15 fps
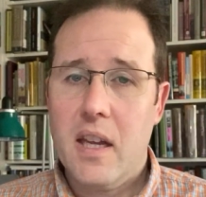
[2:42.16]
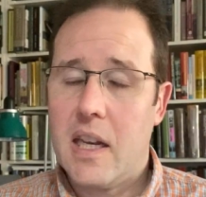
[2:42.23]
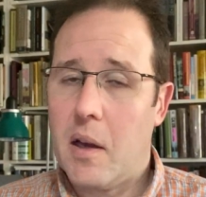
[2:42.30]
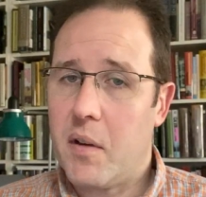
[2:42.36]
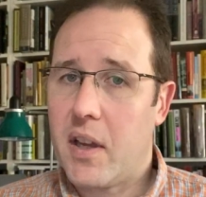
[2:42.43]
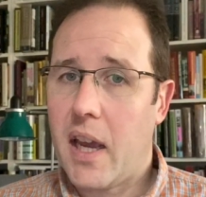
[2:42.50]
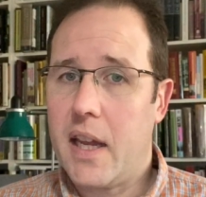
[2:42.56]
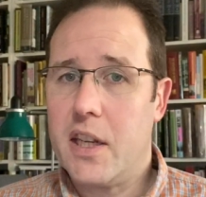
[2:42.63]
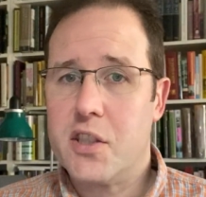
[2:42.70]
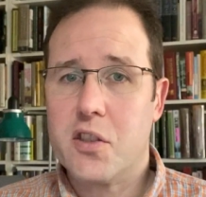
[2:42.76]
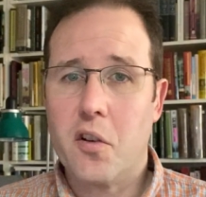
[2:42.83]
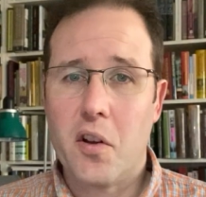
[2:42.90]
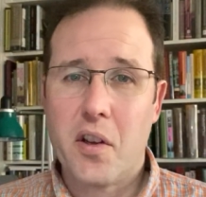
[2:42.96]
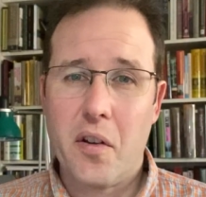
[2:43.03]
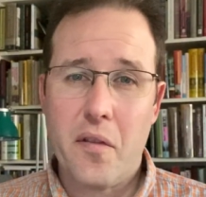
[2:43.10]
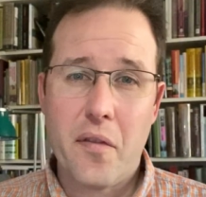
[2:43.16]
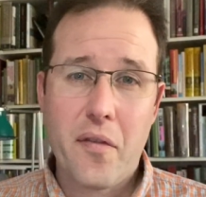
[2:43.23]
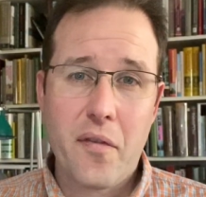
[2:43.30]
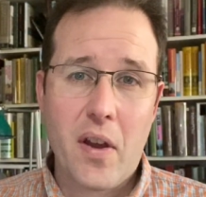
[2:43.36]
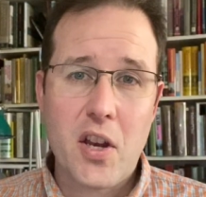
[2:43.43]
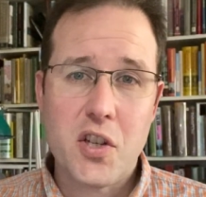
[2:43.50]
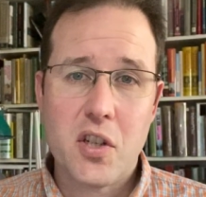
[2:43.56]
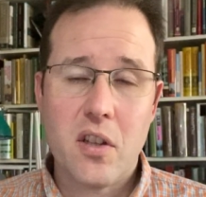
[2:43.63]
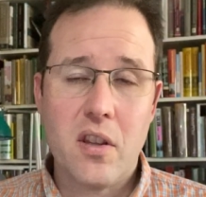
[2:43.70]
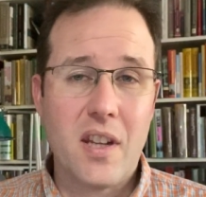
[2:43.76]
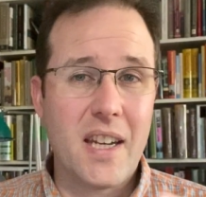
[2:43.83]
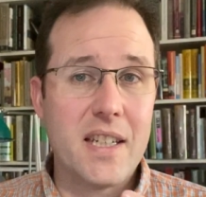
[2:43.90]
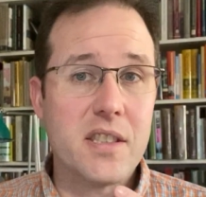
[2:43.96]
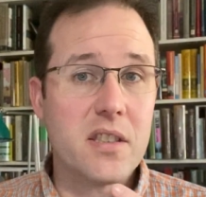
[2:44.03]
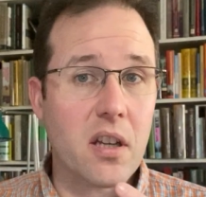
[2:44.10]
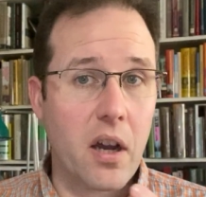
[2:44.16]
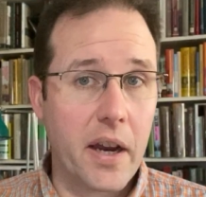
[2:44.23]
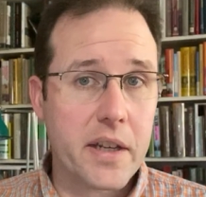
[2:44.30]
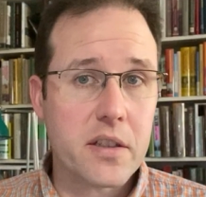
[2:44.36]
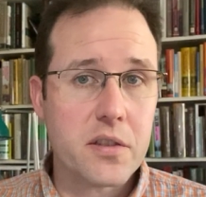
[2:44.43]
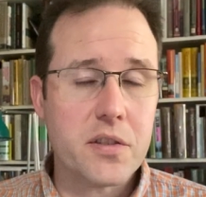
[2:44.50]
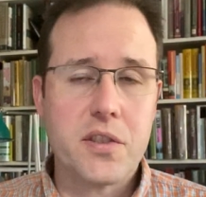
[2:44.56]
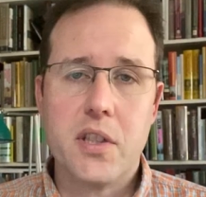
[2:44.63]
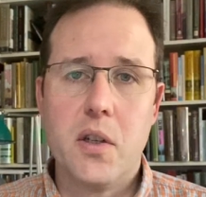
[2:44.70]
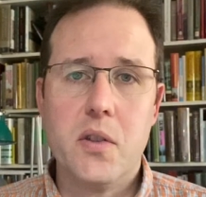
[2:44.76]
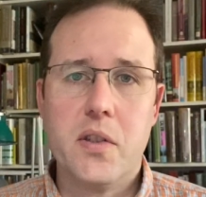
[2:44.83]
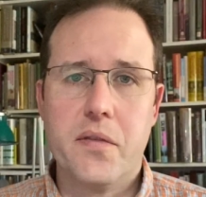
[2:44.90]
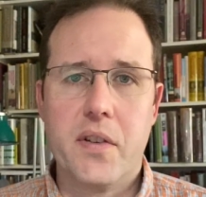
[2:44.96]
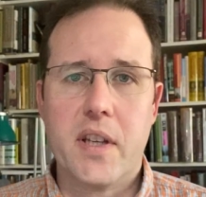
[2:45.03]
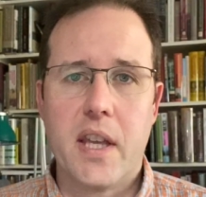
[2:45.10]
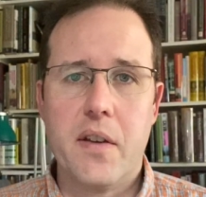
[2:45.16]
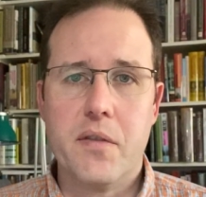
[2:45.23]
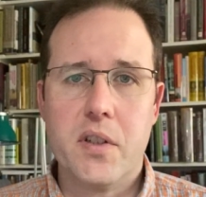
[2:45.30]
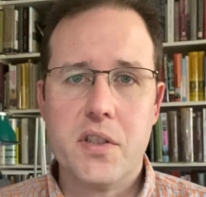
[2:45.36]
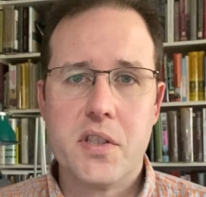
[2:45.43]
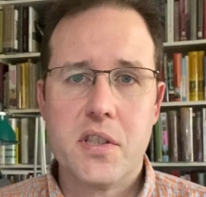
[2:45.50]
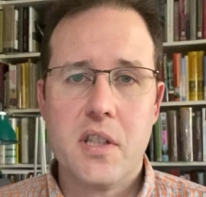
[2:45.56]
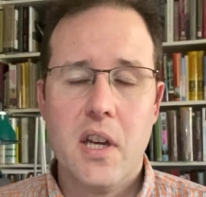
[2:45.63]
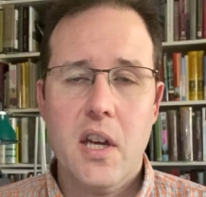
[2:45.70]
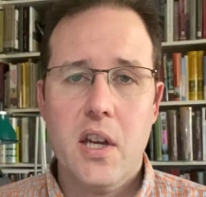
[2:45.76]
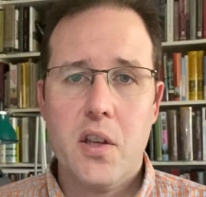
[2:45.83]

Now again, it's not confession that entitles you to forgiveness.